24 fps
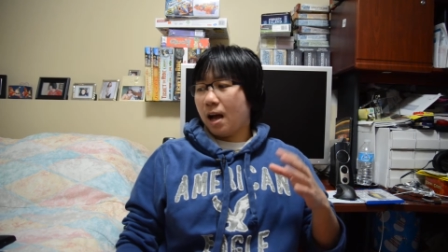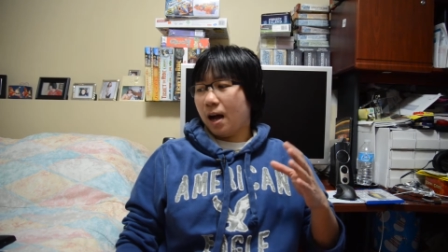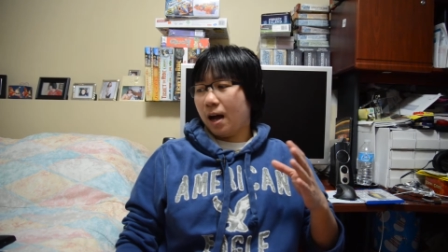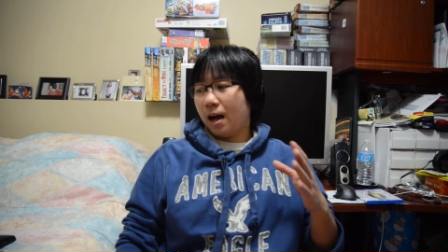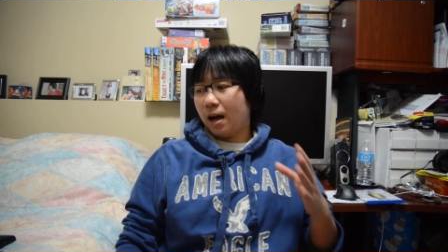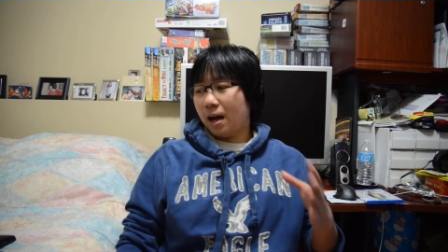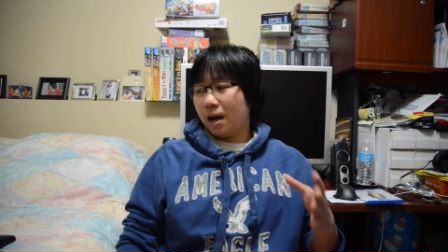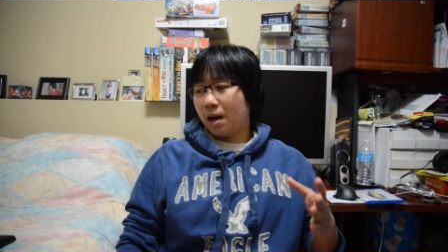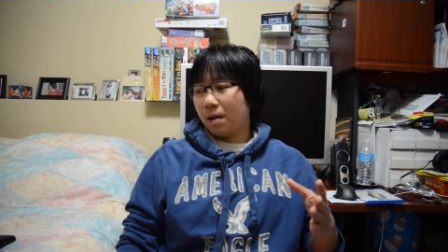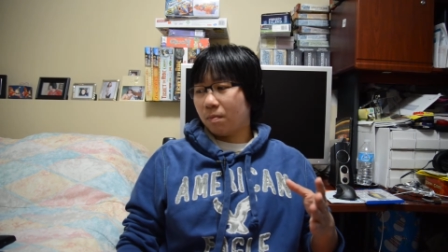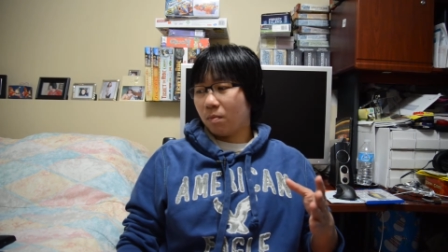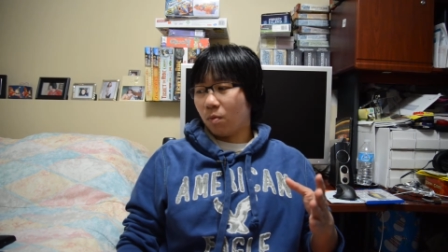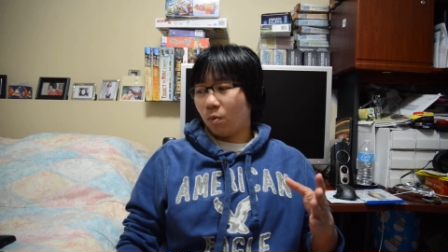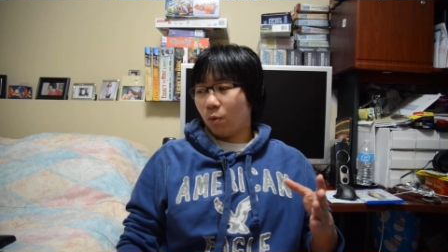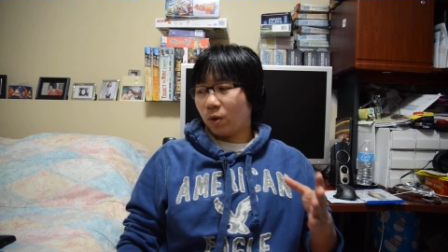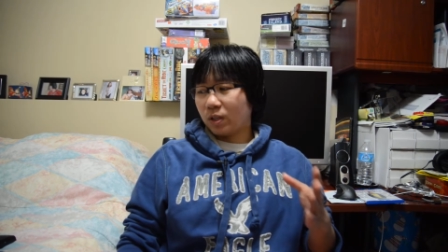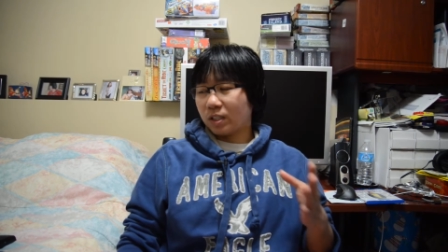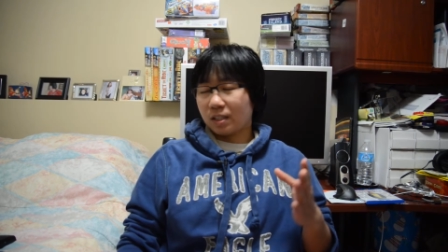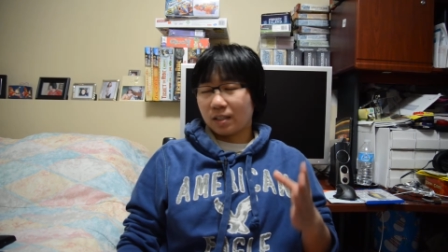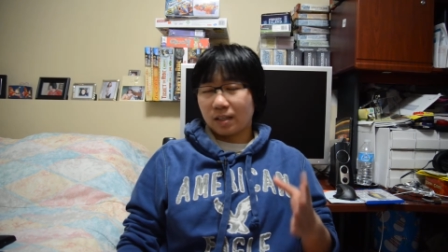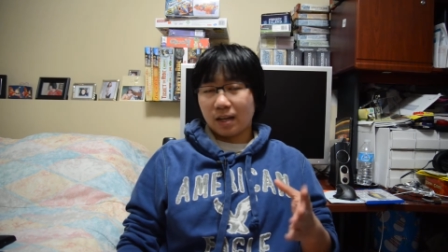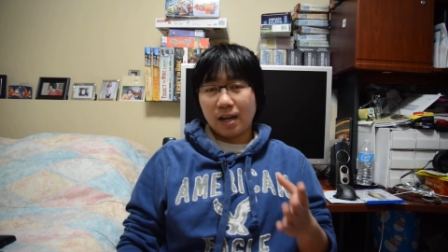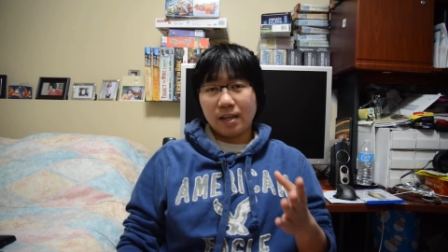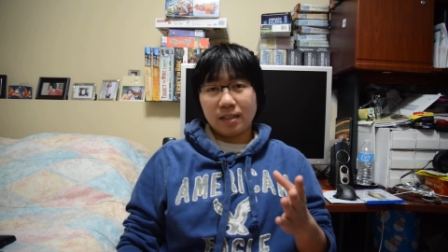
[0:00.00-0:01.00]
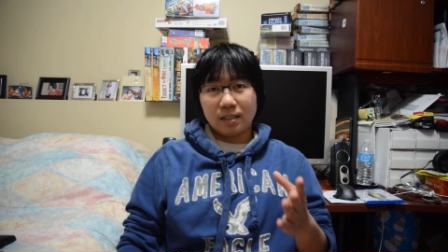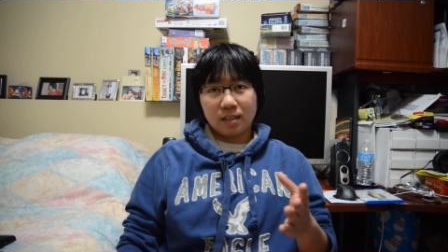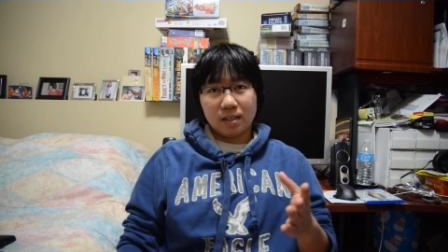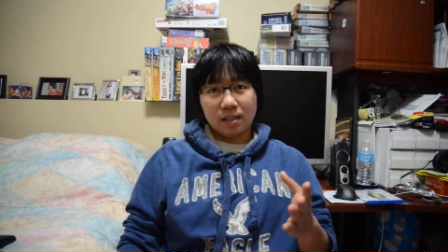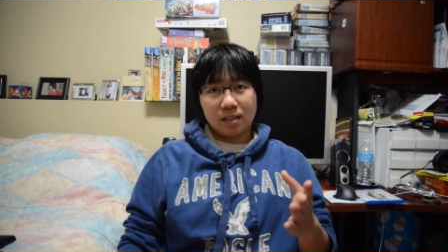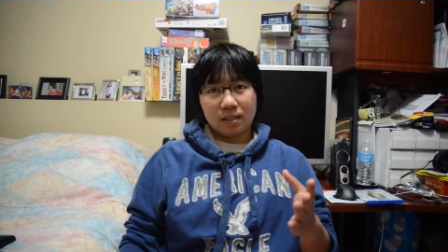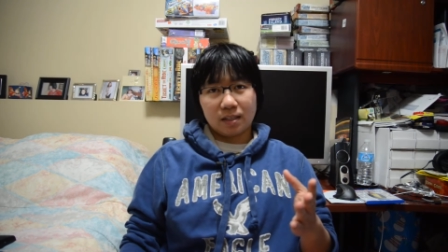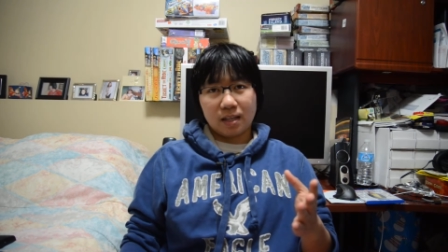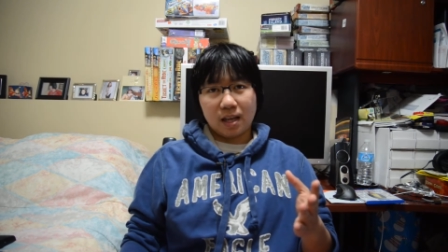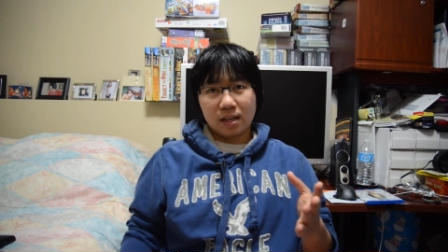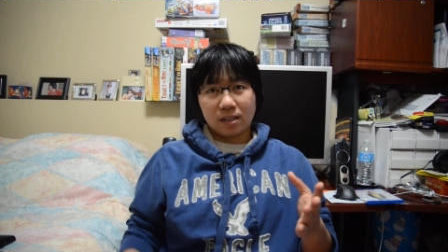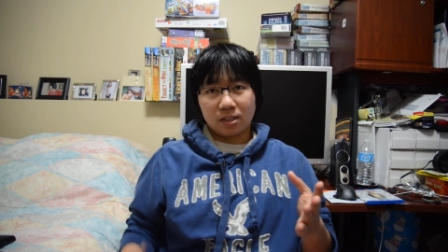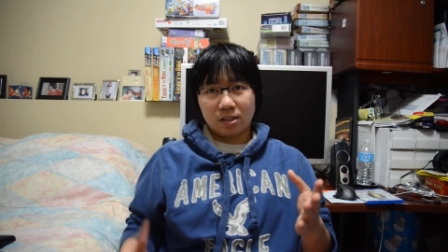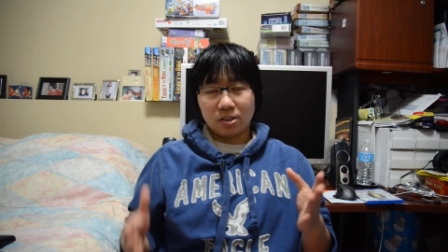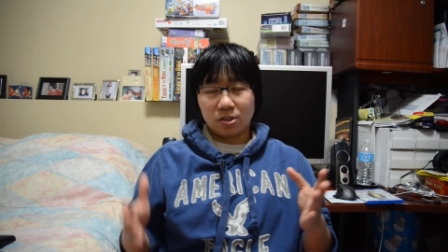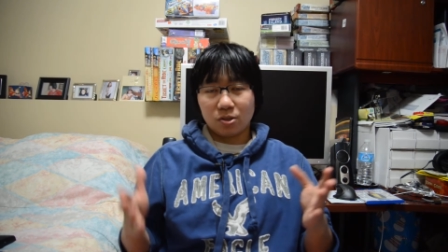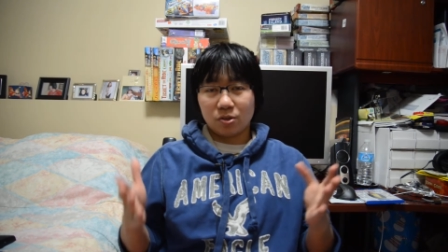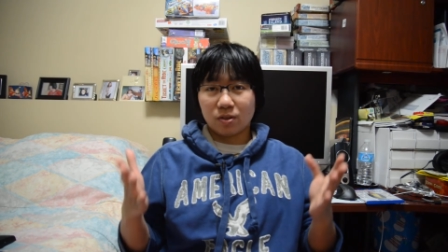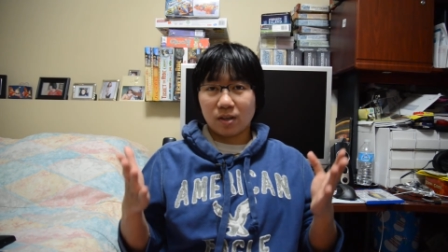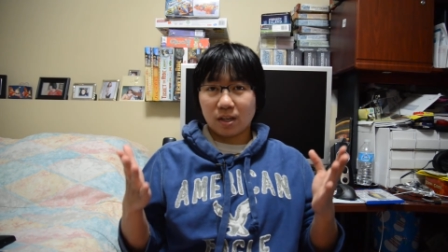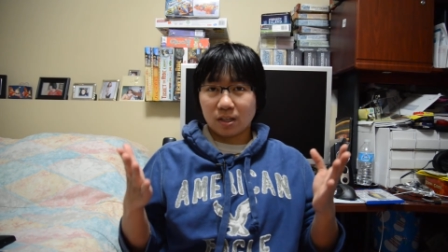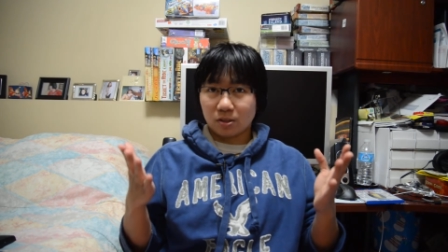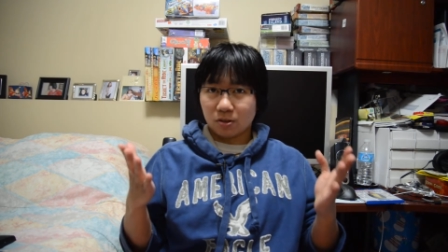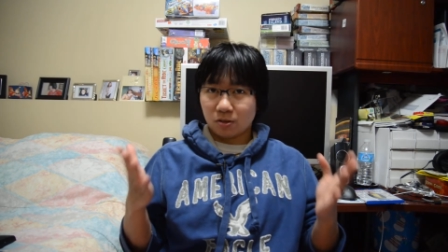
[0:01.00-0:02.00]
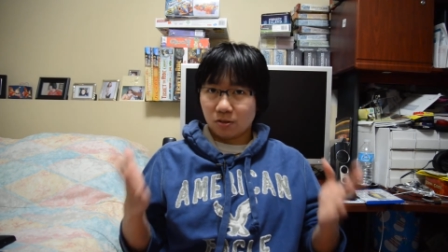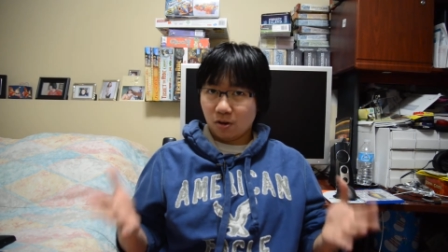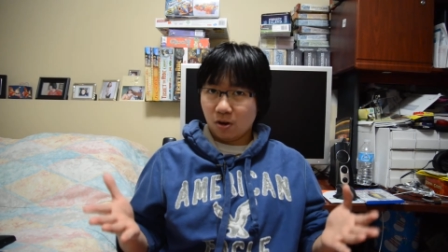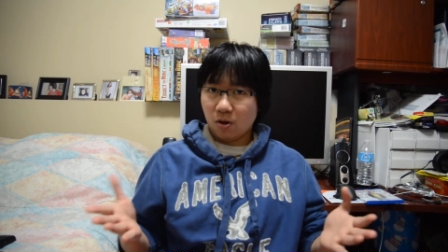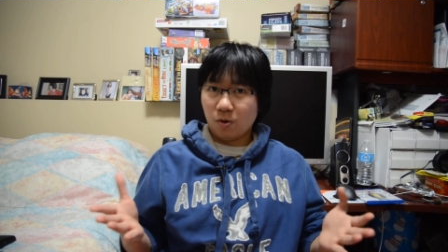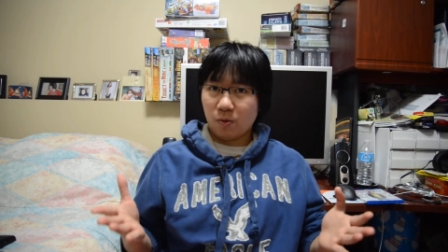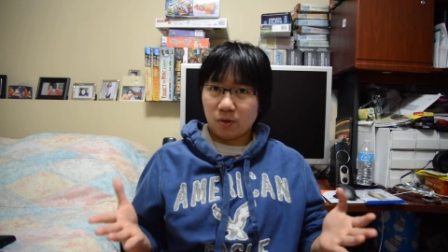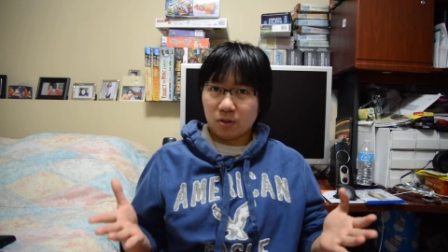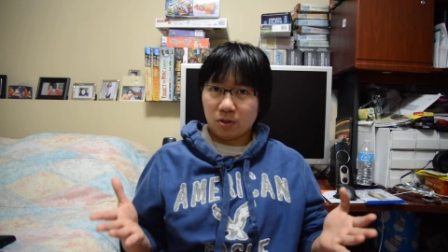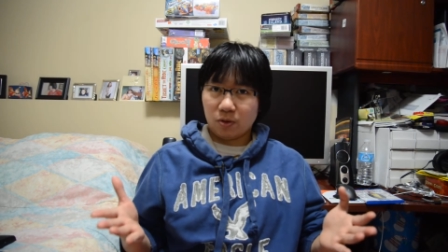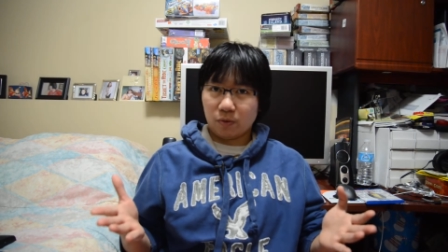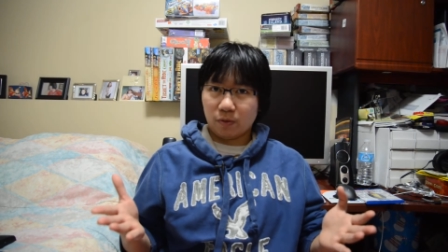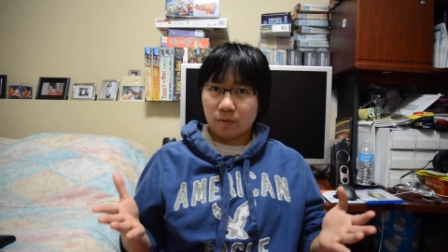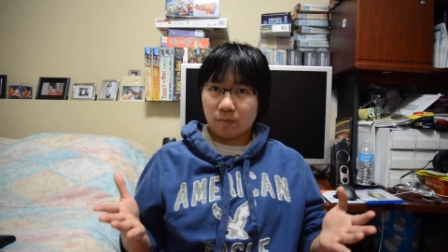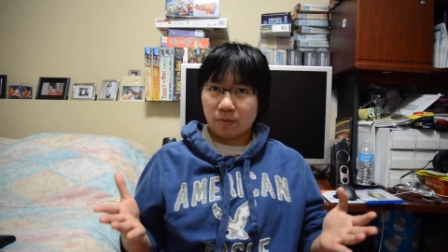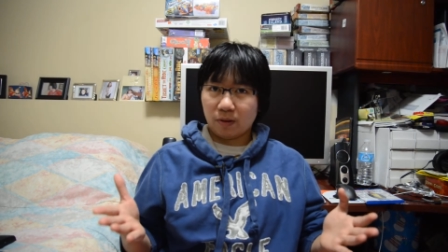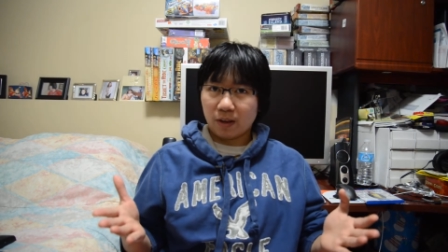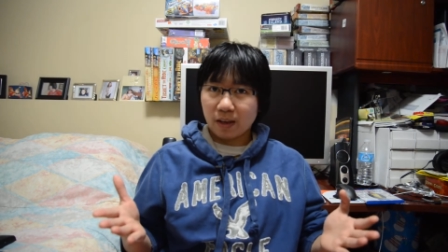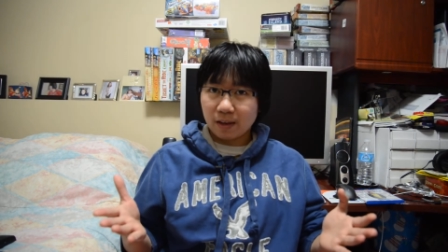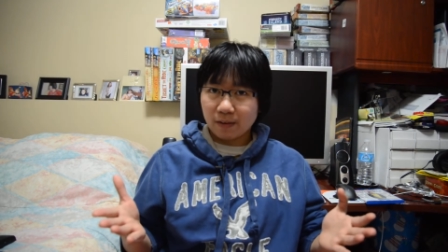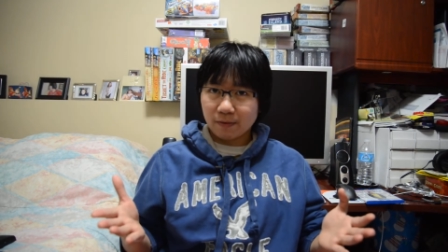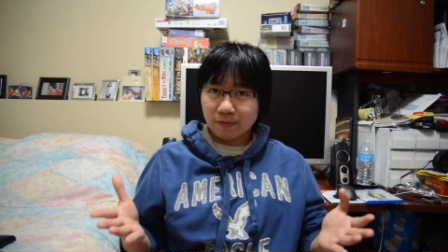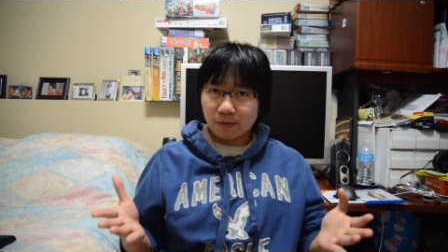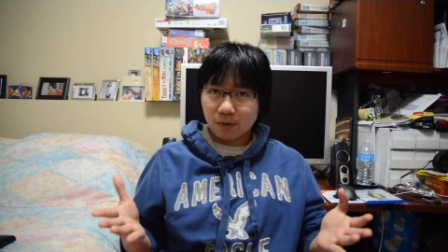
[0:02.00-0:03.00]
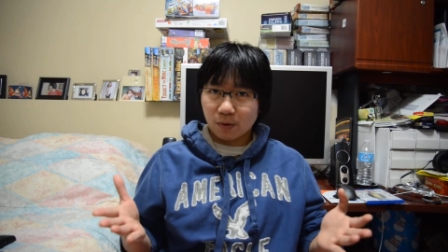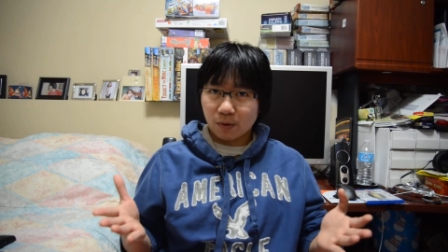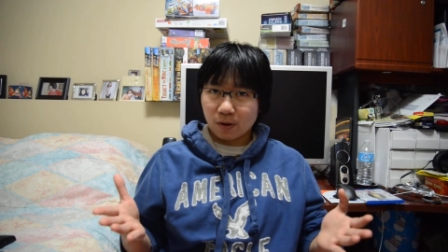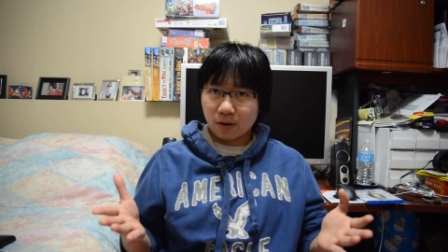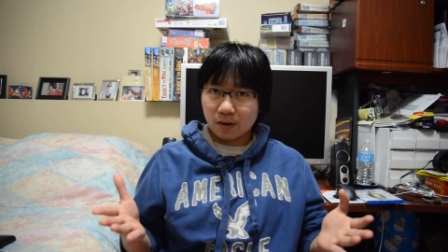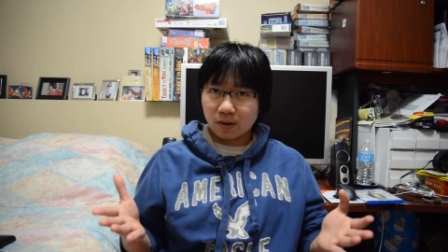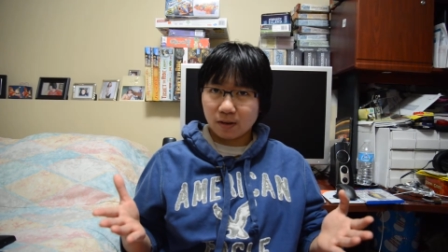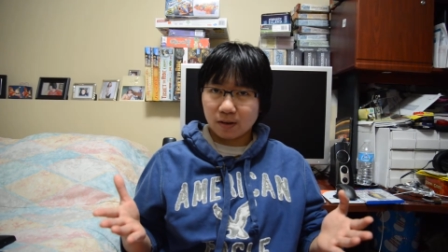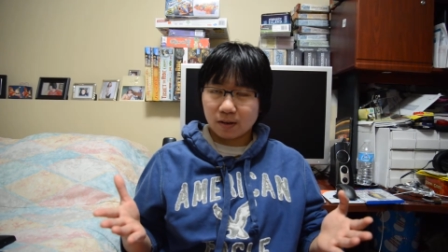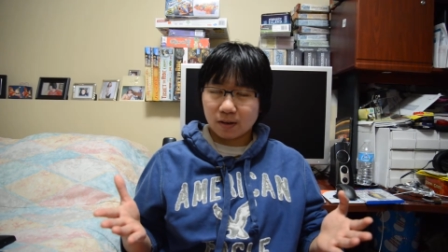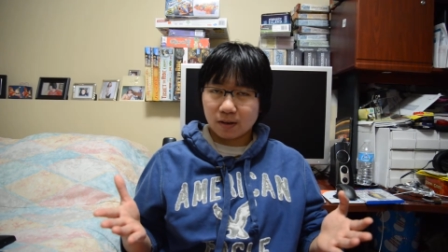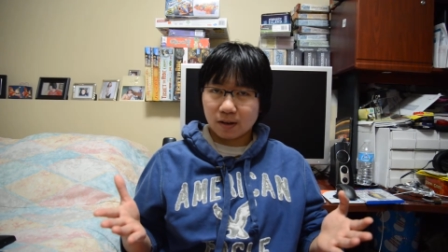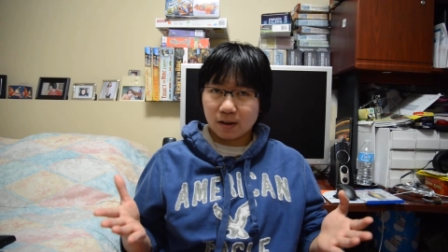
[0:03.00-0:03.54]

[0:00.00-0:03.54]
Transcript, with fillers: Um, what's nice is that since you guys know what you were playing for,